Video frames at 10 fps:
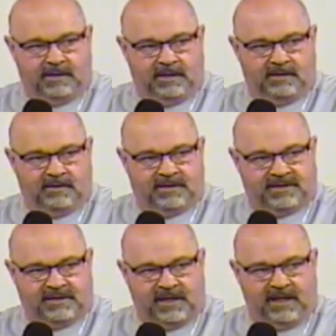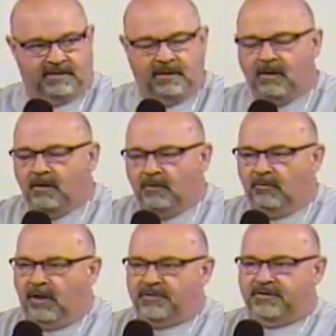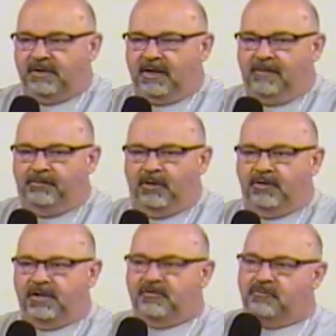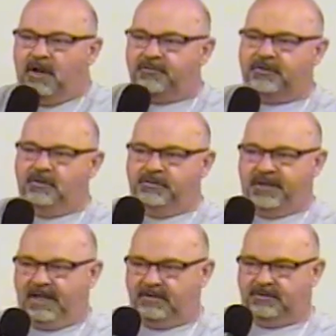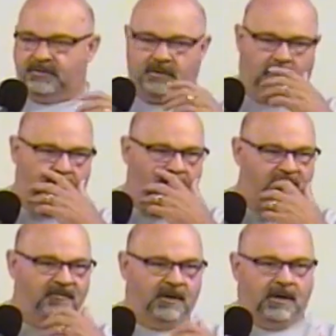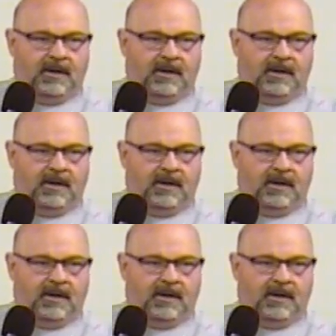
and, and watched a couple of these rescue things, you know, of,